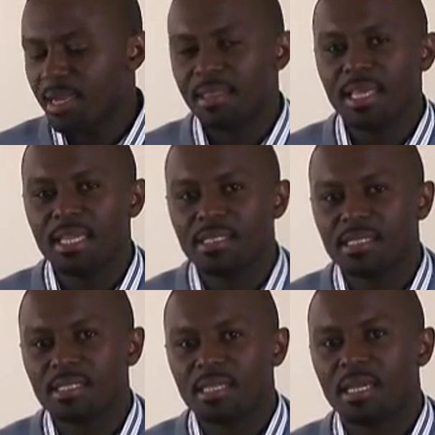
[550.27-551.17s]
things
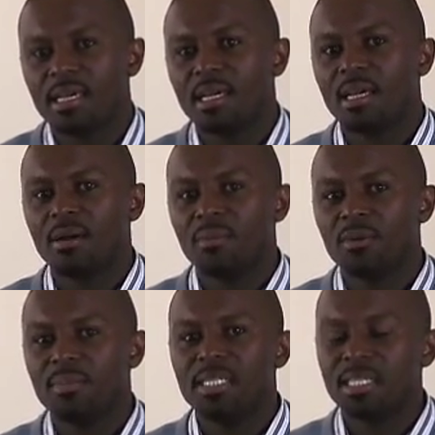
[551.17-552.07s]
that
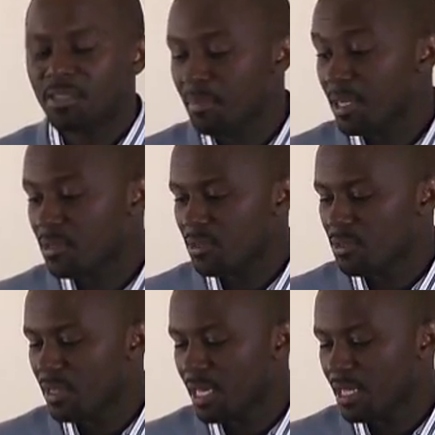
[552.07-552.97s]
would be detrimental
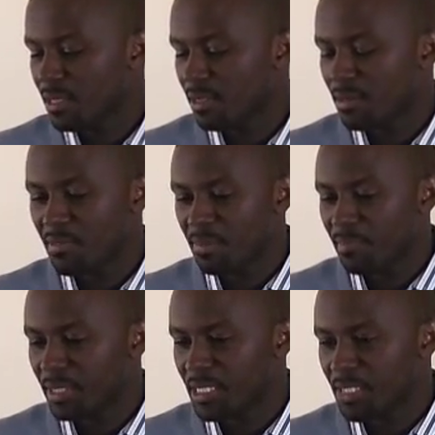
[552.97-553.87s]
to the health of the
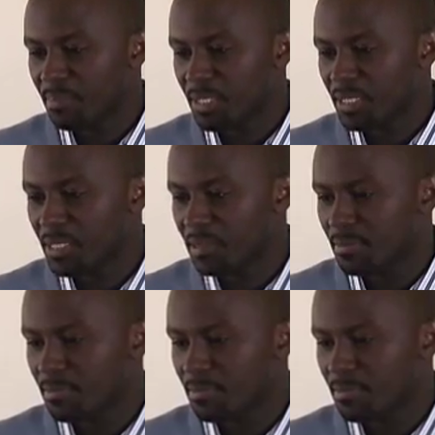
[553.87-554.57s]
participants.